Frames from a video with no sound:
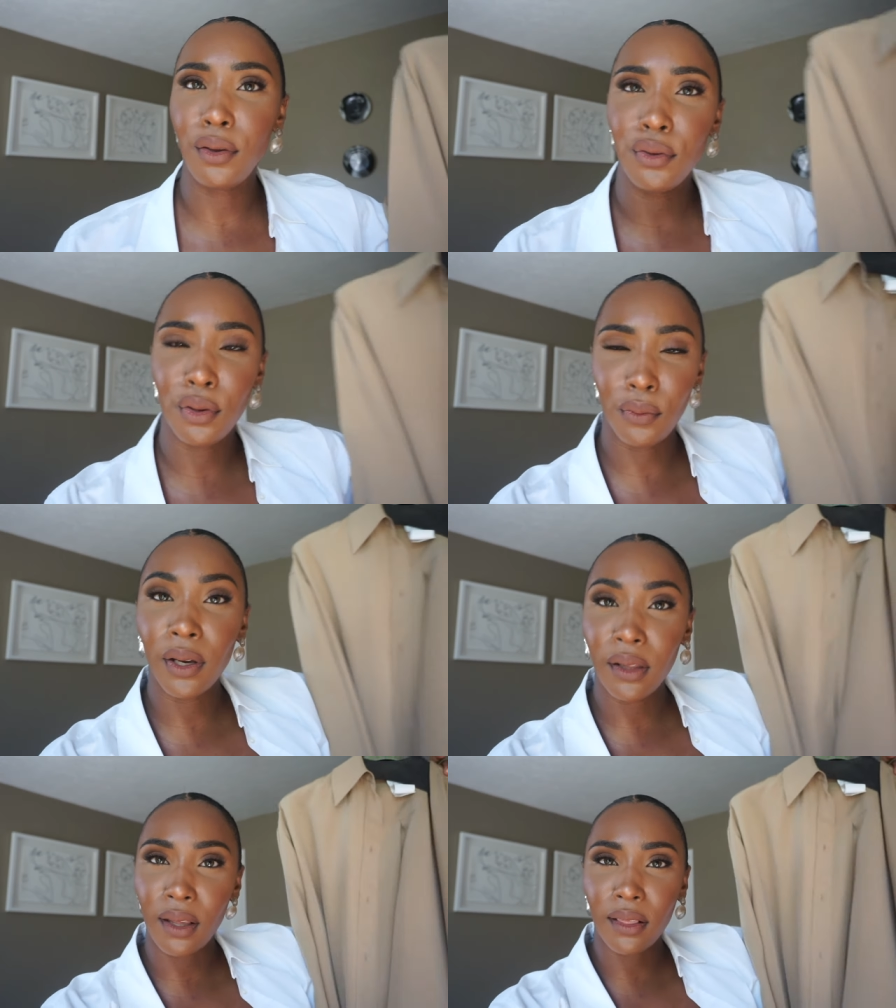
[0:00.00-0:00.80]
You can wear
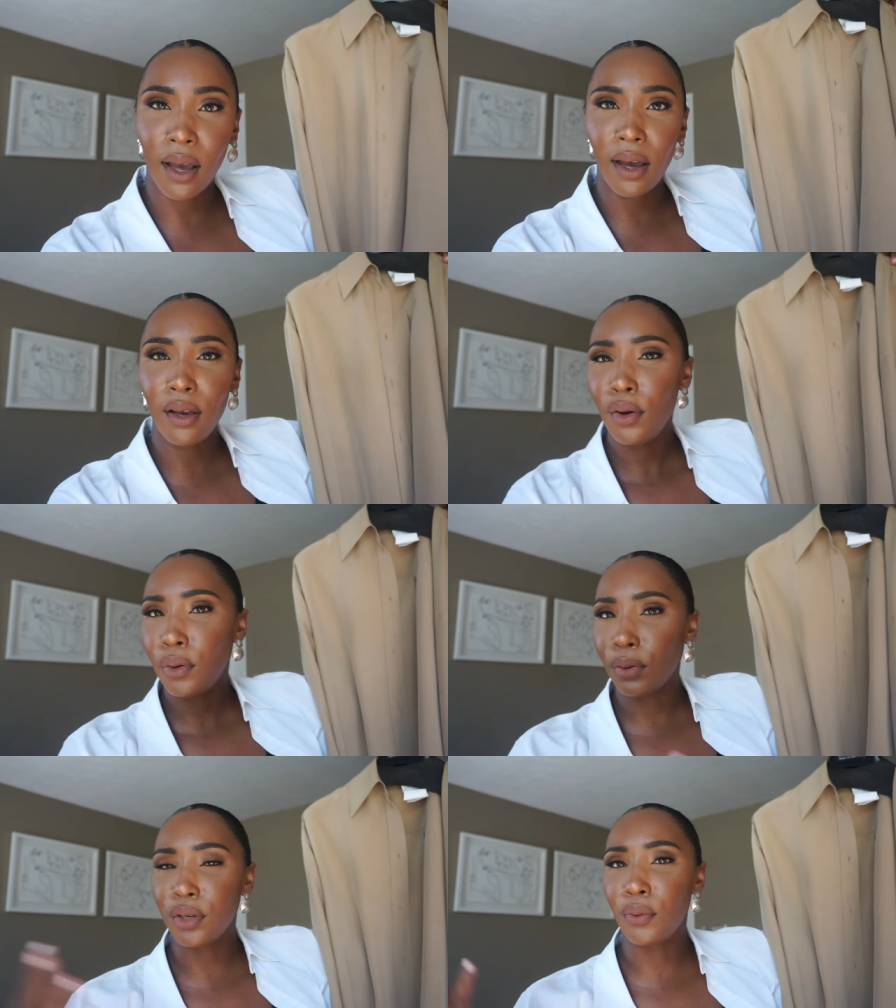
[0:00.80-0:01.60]
it like that
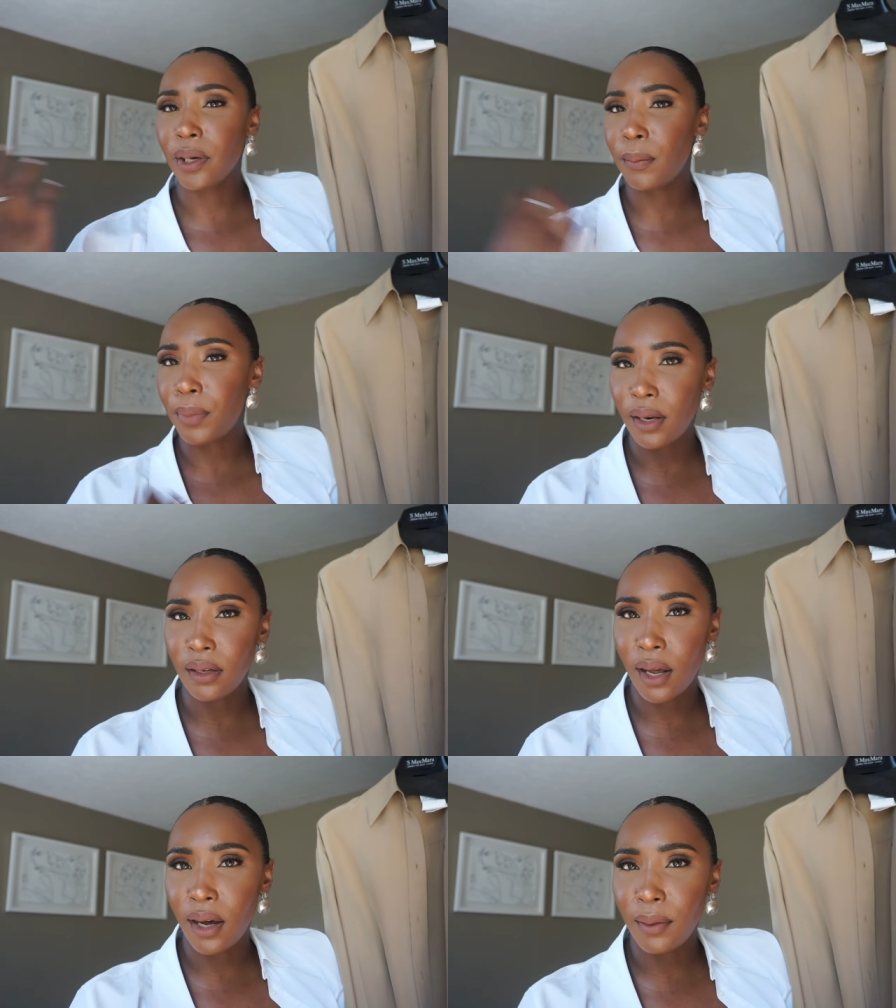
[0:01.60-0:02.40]
or you can wear it
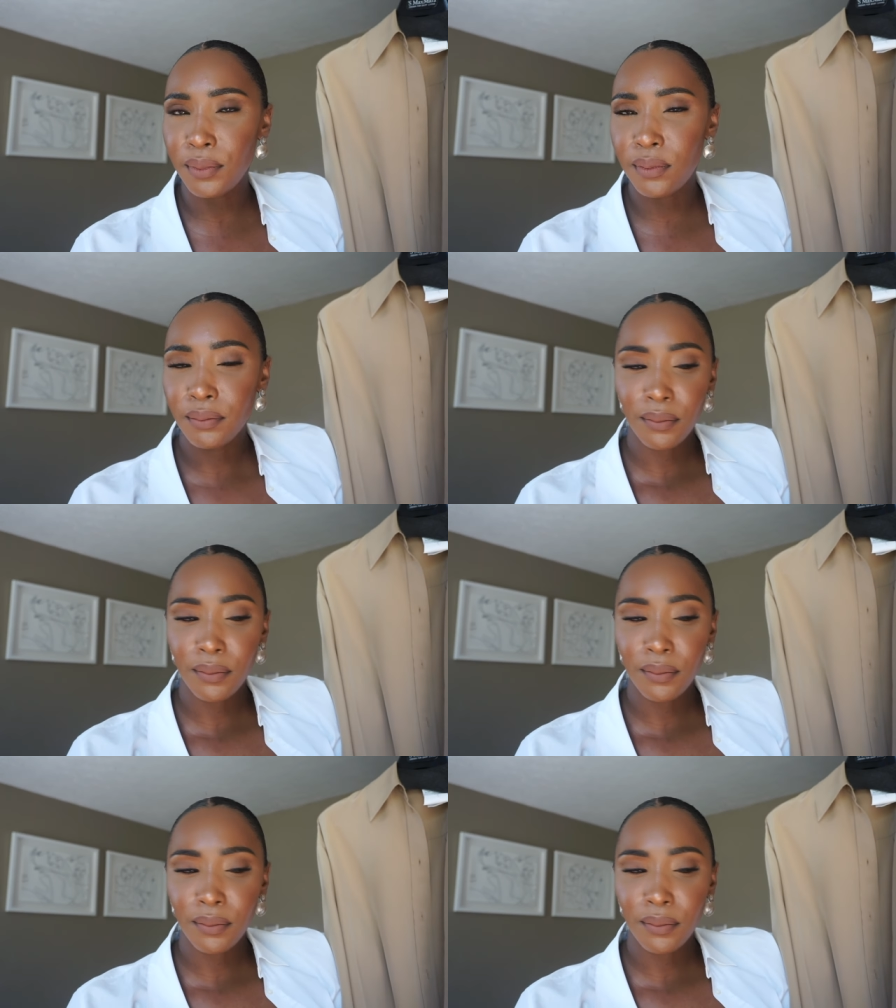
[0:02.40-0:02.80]
button up